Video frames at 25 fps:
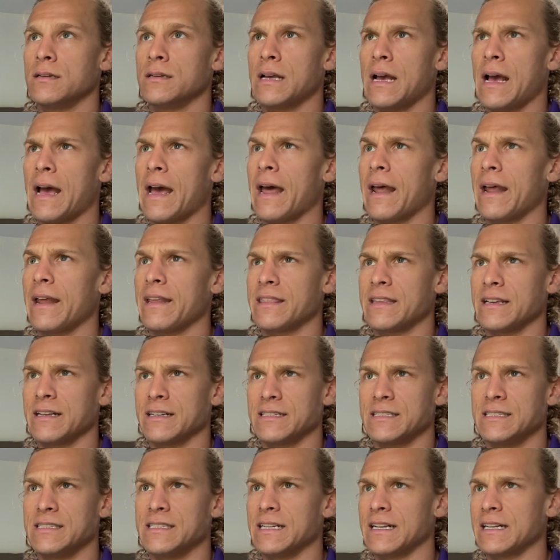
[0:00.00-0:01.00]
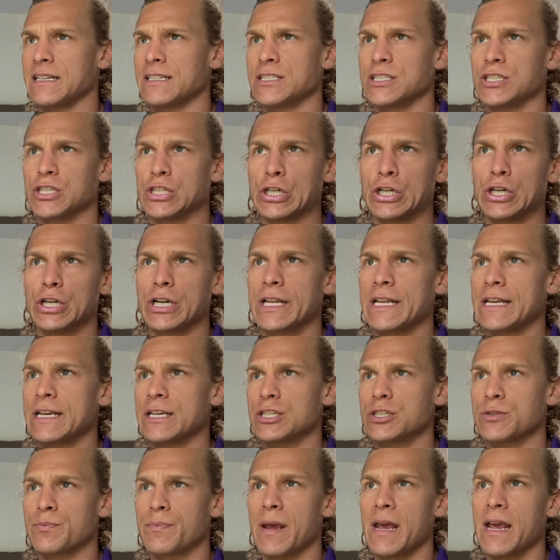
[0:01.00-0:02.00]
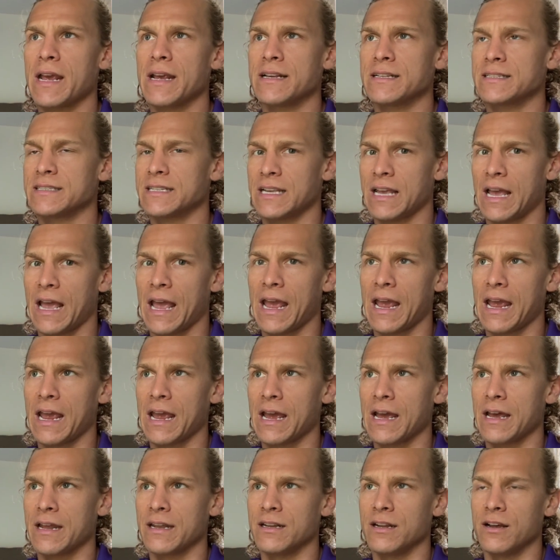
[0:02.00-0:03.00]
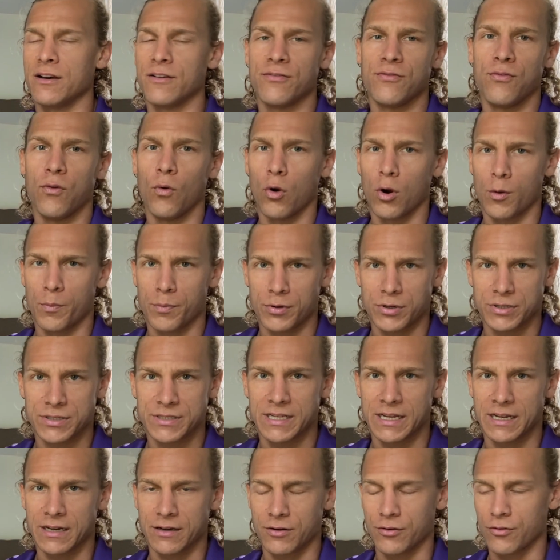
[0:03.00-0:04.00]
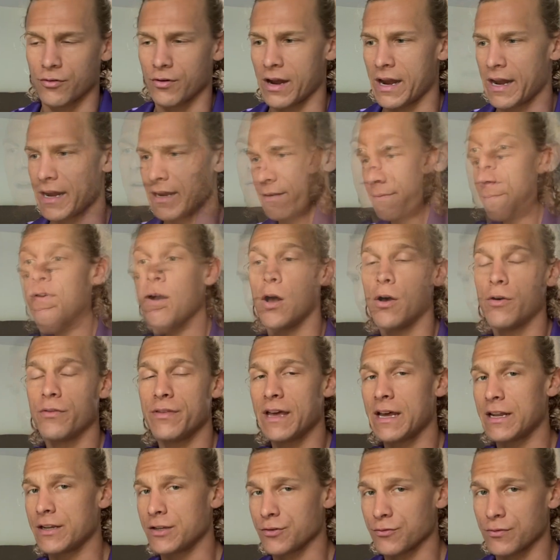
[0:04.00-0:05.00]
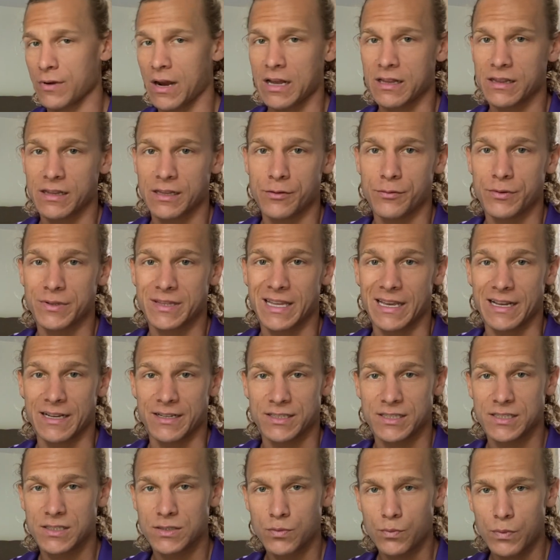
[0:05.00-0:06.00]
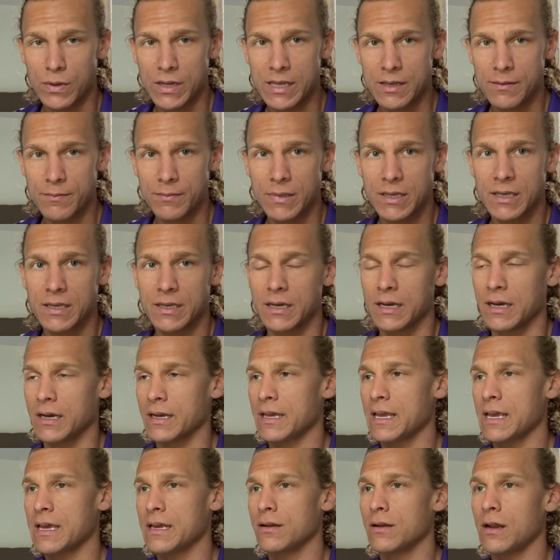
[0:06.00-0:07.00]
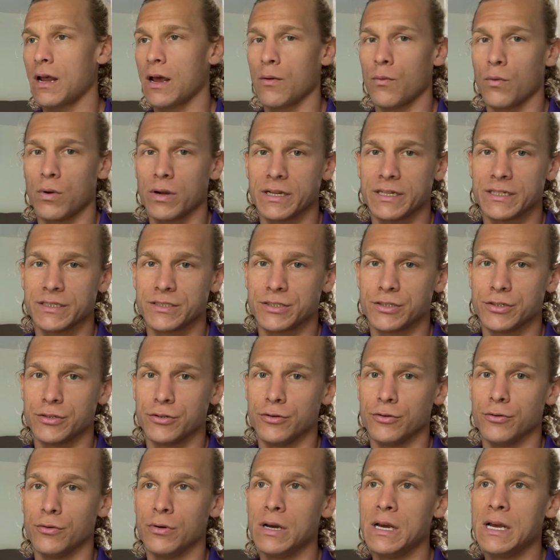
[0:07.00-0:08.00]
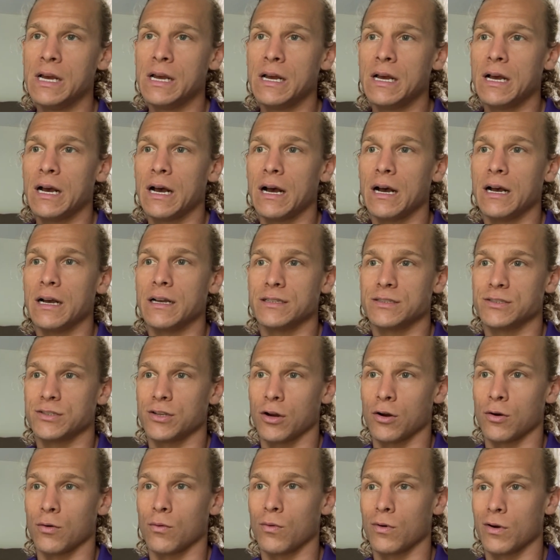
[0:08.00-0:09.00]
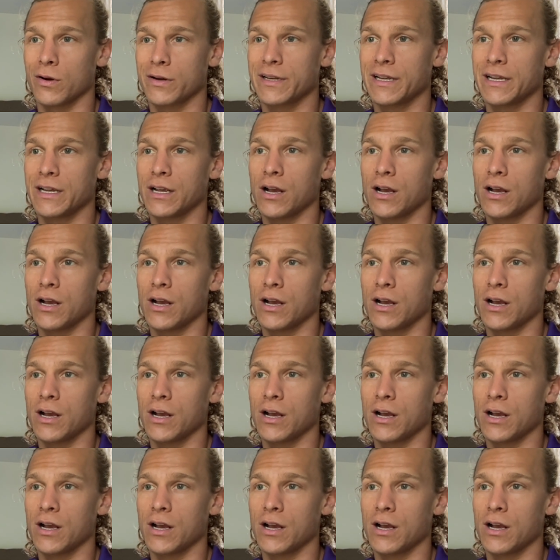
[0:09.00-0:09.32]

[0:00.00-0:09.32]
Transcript: at I think 6:30-ish pace and a 4% grade. Followed that directly with a swim. Again, I wanted to start working